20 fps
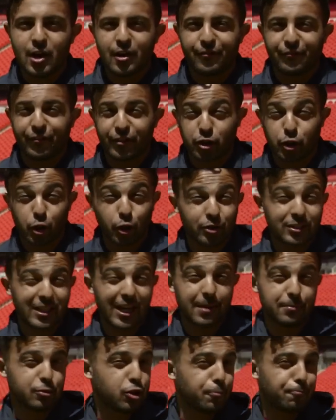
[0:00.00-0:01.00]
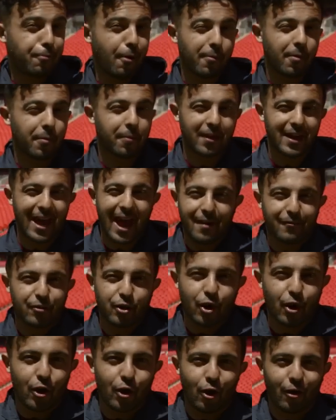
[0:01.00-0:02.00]
for two teams you probably haven't
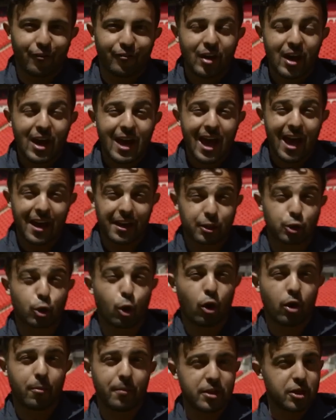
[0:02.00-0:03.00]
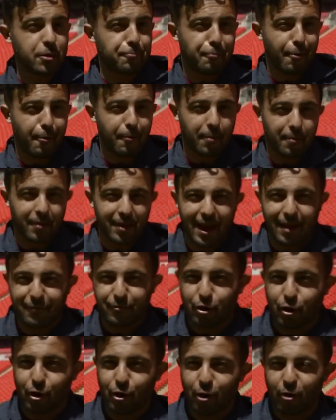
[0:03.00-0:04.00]
heard of and a tournament you probably haven't
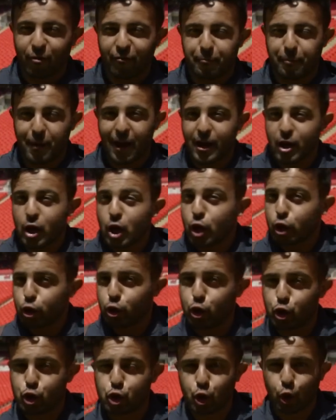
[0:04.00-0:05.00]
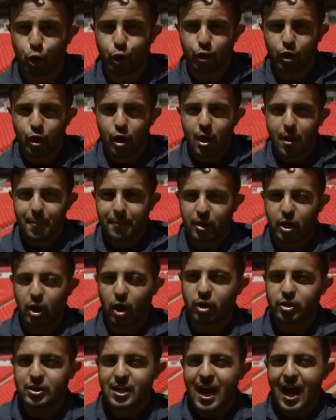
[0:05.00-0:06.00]
heard of, but you should
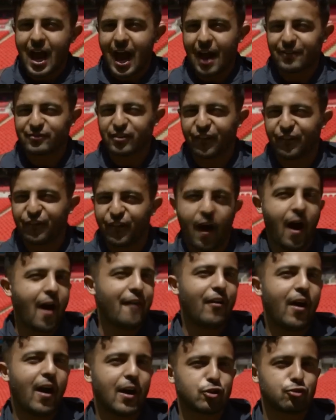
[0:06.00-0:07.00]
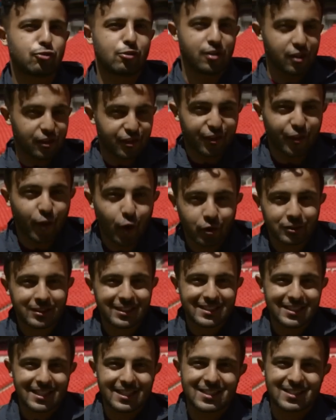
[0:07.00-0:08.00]
because after
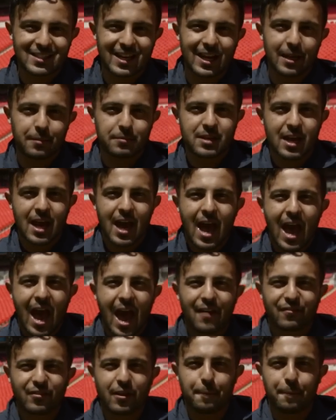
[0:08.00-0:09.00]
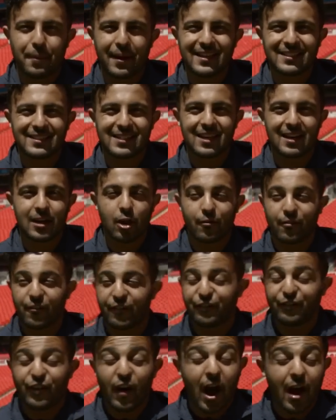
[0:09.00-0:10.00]
536 teams have competed in over
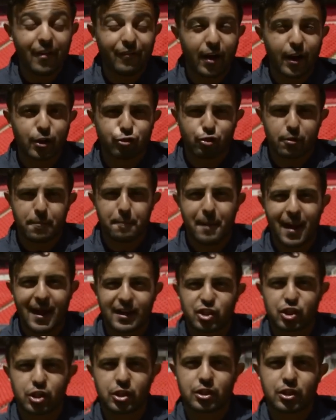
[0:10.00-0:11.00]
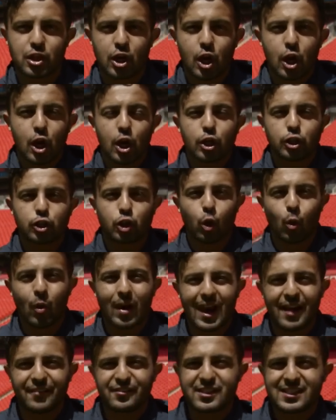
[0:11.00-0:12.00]
500 matches, two are
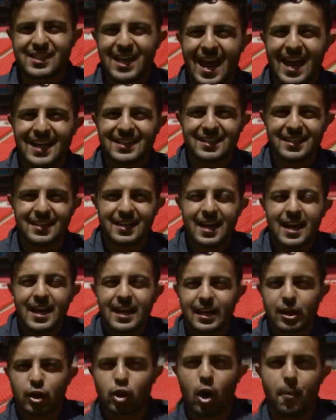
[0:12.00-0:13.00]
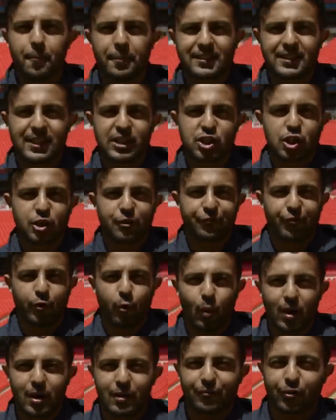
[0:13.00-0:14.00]
left standing in competition for
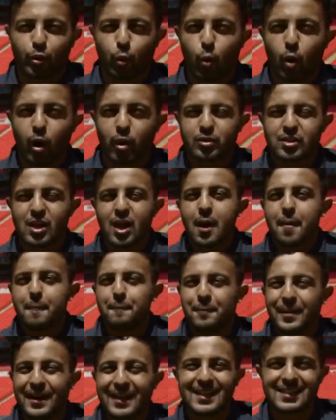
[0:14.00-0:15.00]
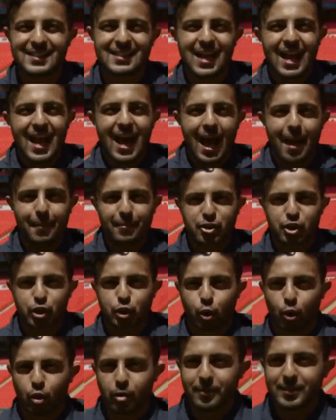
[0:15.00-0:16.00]
one of the world's biggest amateur
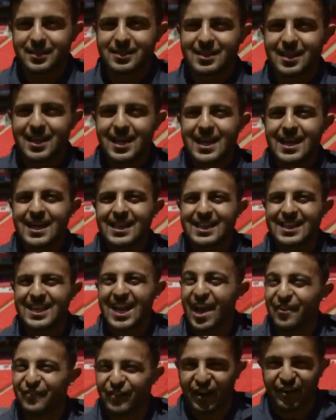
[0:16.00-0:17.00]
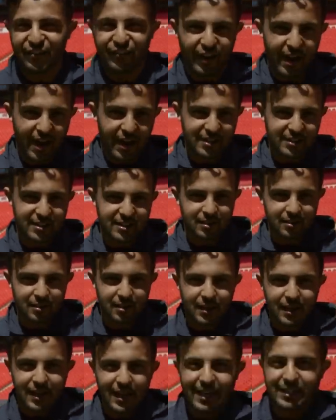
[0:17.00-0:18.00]
tournaments, the FA Vase.
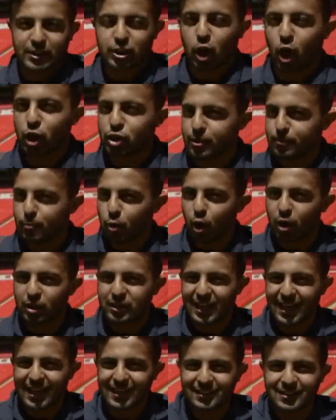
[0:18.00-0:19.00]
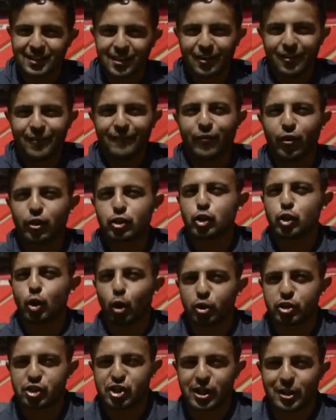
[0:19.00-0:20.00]
It's Glossop North End versus
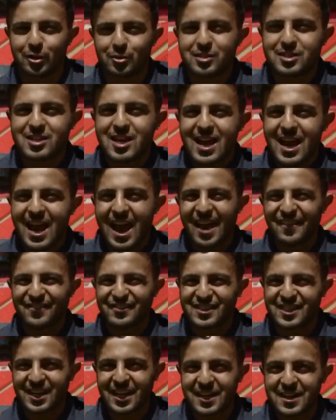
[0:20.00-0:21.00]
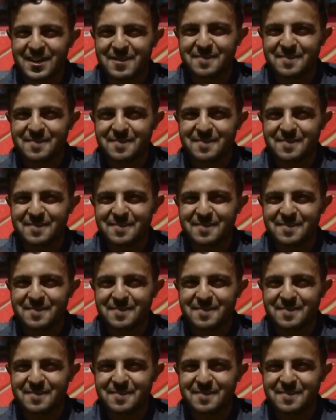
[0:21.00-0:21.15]
North Shields FC.